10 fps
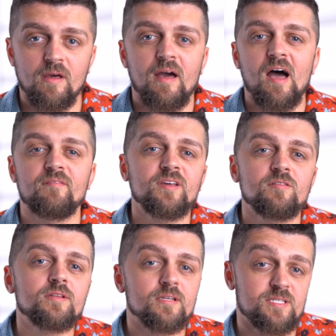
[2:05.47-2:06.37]
Having
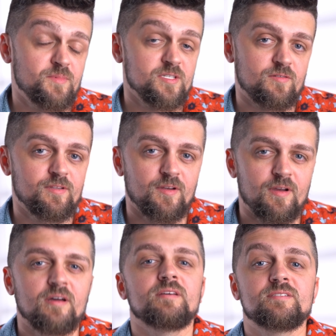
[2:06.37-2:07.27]
good acceptance
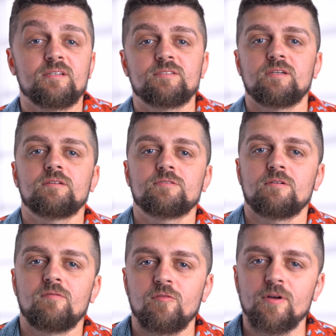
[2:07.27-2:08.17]
criteria is
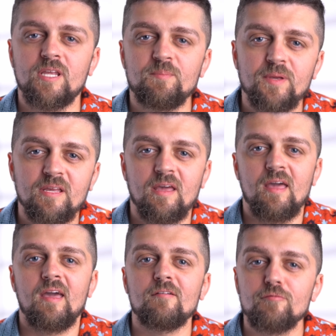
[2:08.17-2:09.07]
essential for keeping
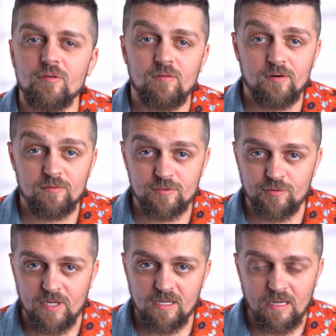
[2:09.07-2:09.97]
everyone on
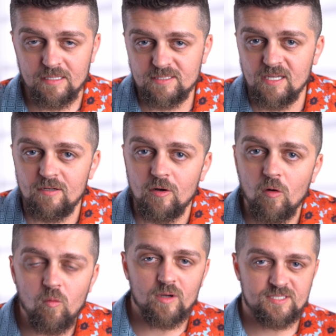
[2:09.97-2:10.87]
track as they know
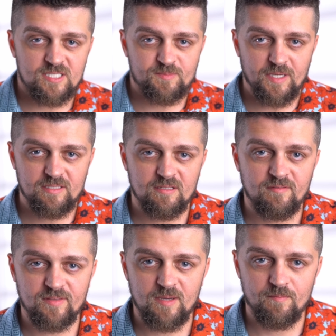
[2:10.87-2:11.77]
what's expected
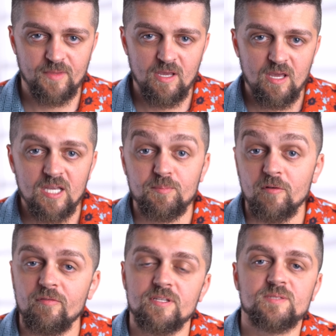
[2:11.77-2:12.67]
of them. It
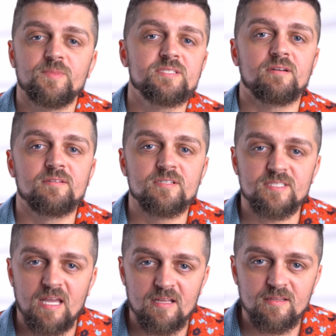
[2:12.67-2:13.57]
prevents
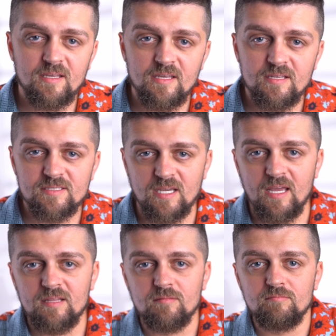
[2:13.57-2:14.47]
misunderstandings
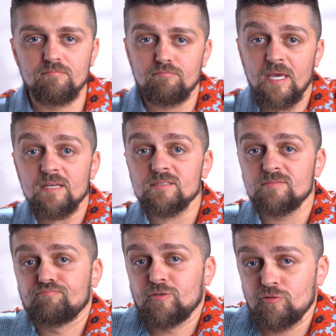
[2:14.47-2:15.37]
and
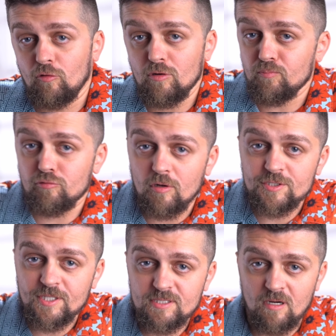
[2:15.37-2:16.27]
makes sure
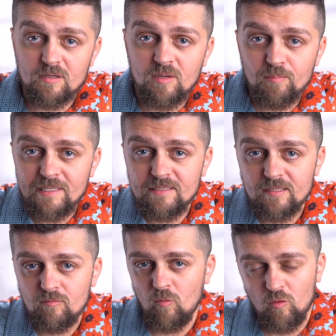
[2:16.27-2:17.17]
projects are
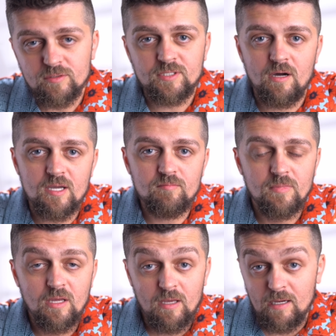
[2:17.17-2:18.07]
completed on time
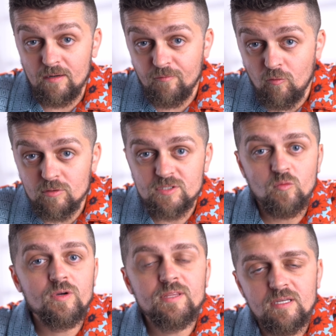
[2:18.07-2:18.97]
and, of course,
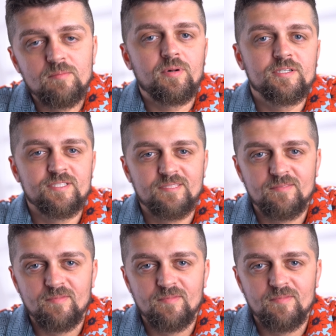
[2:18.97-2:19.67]
within budgets.